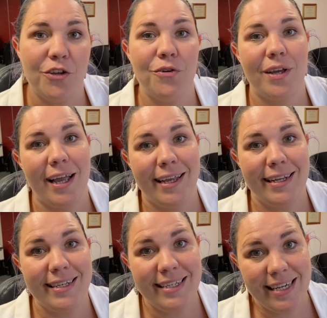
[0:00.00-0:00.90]
you can
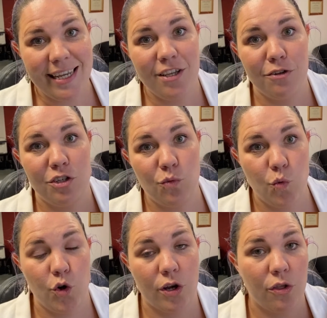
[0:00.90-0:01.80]
continue to
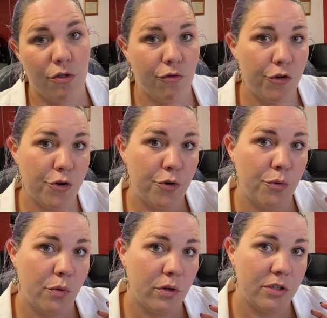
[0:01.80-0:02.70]
work through